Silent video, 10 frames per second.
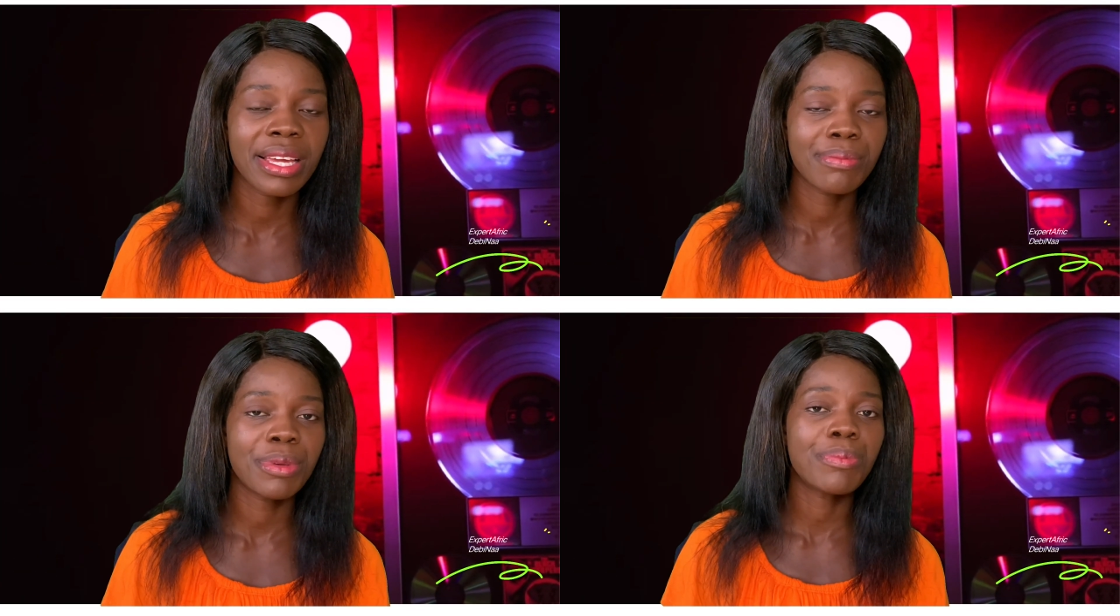
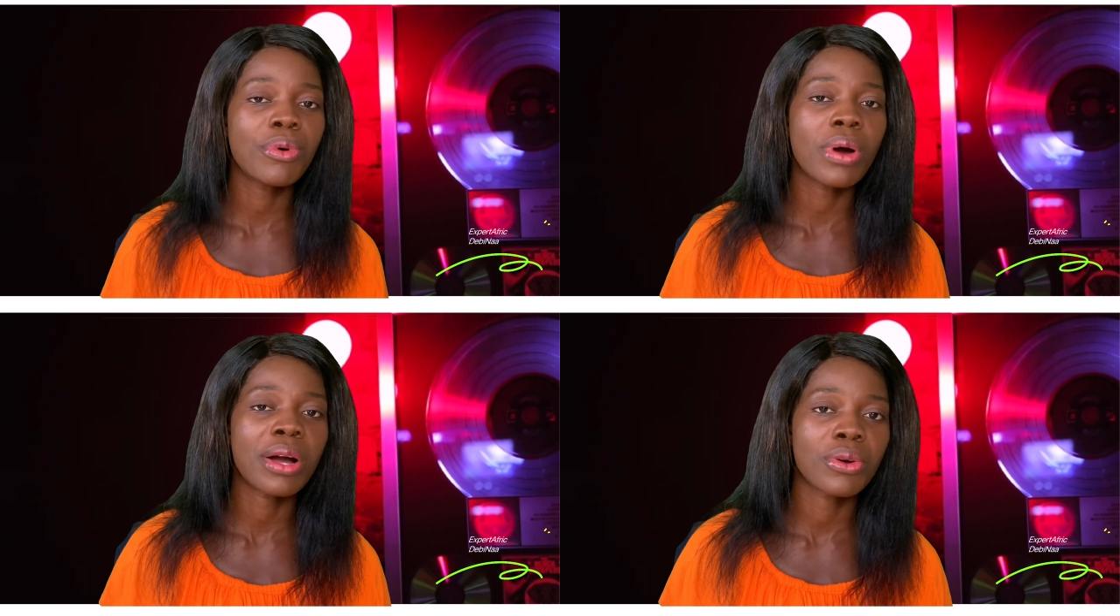and
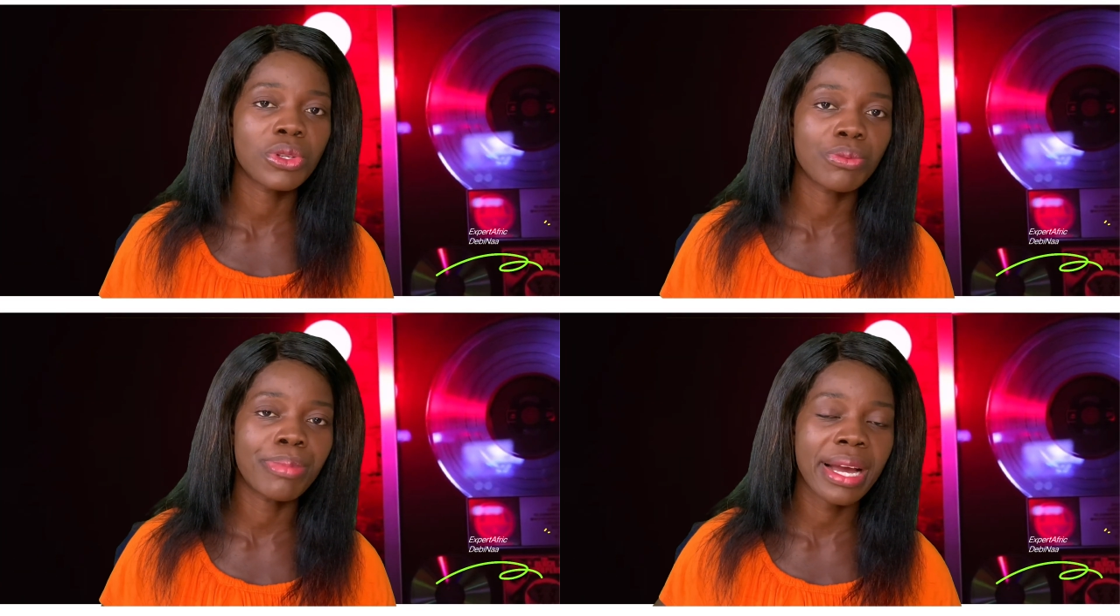people are
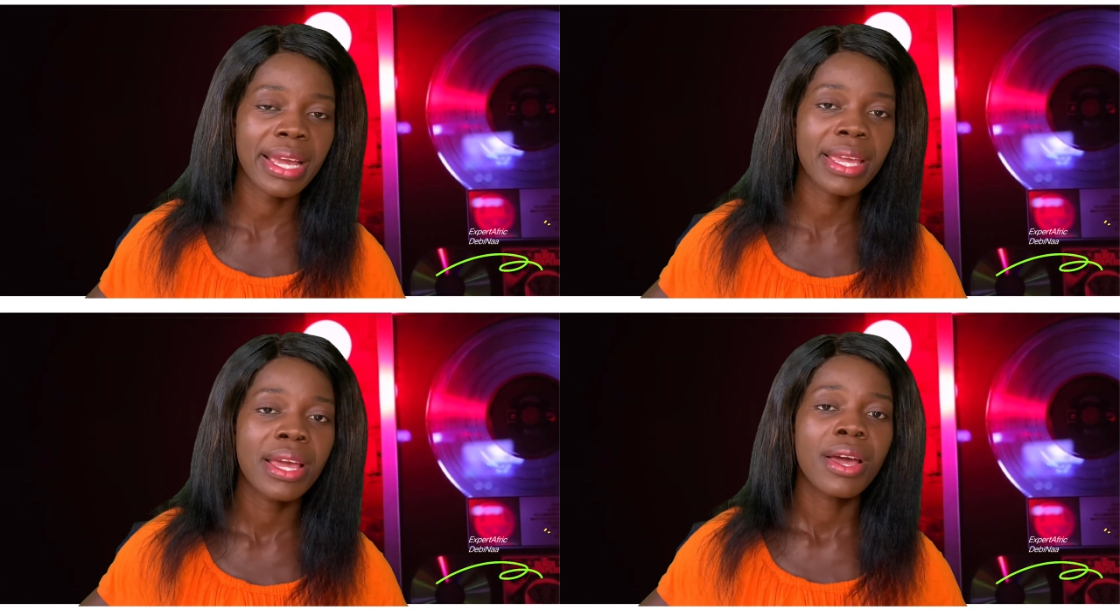going to
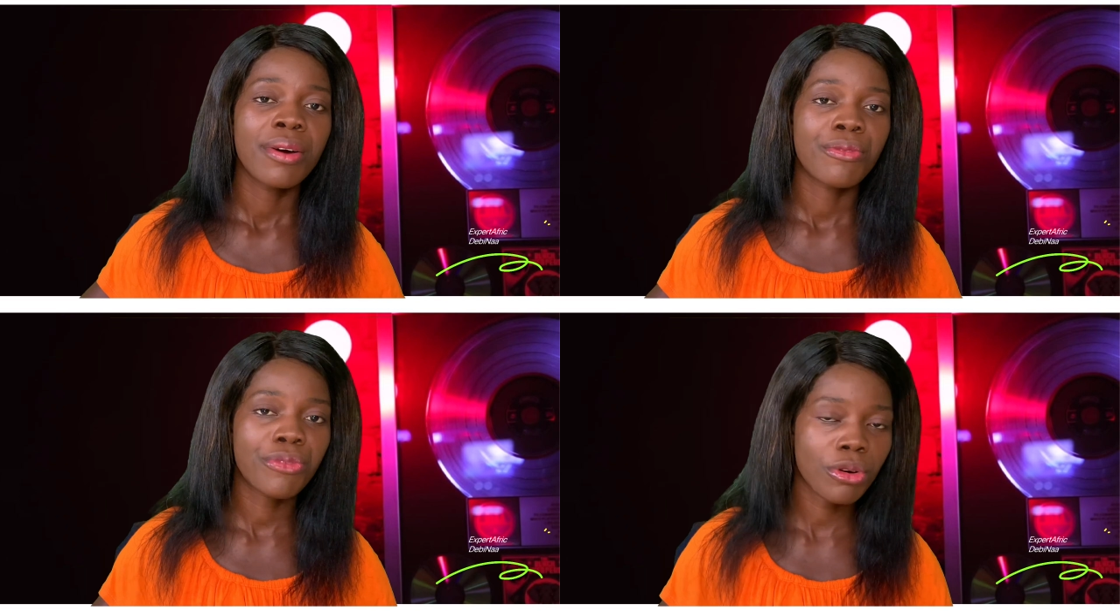buy
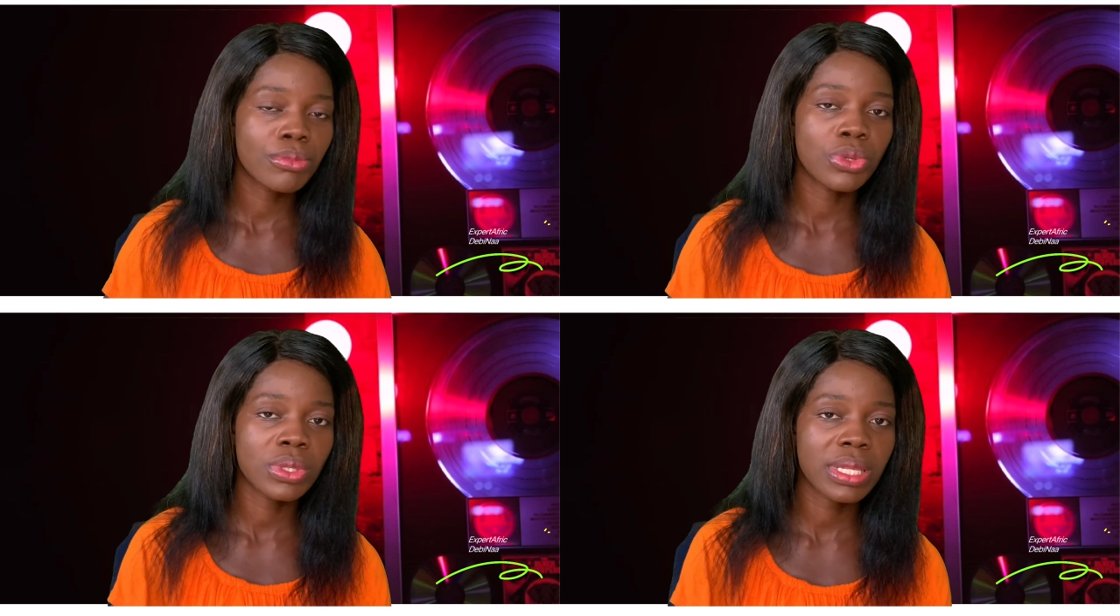
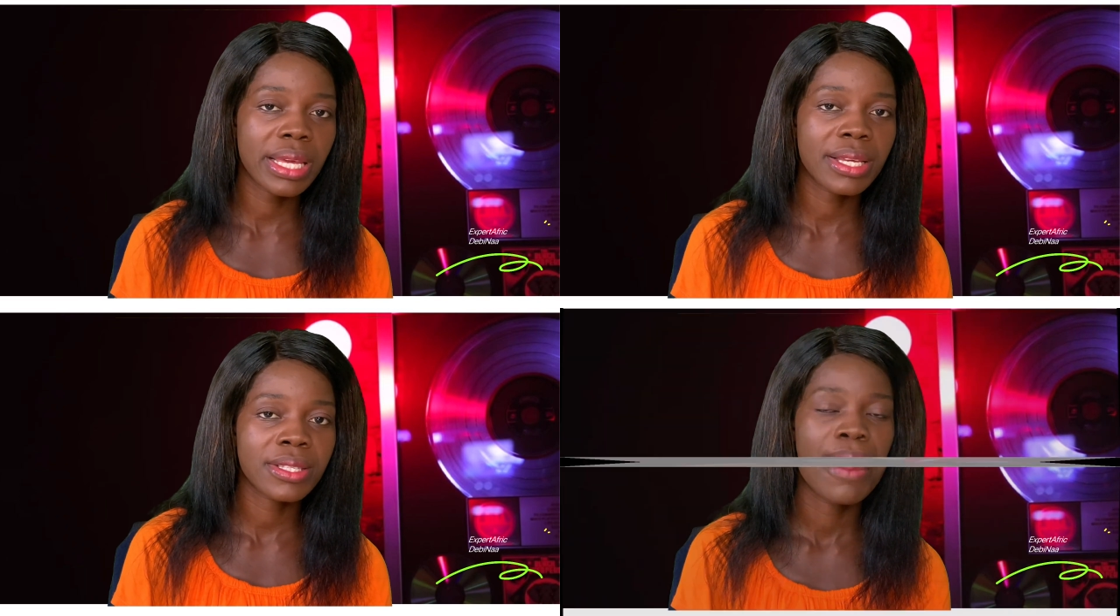from those
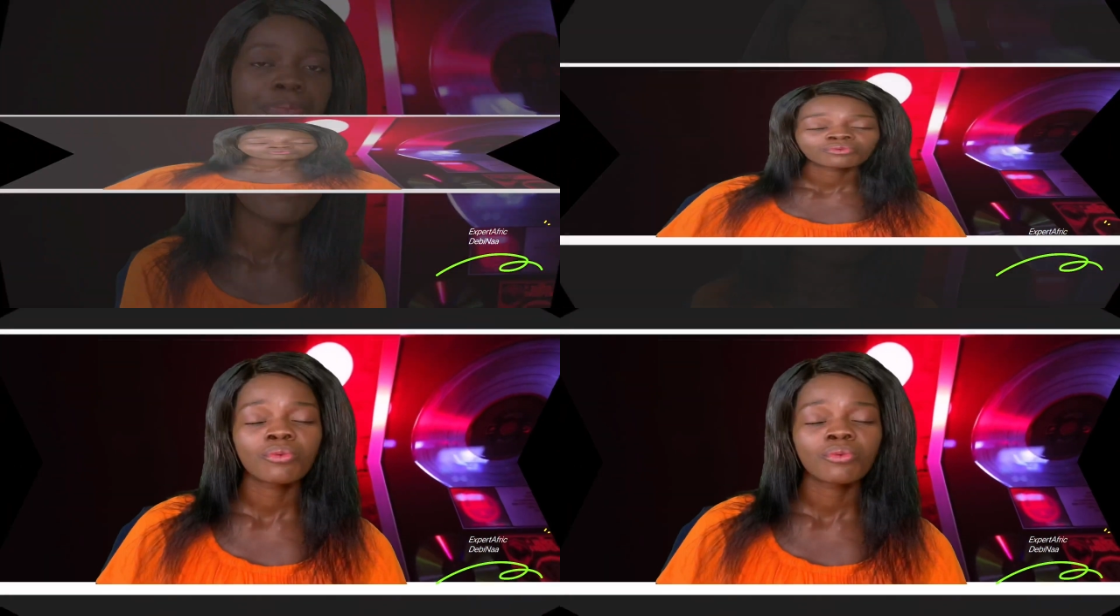links.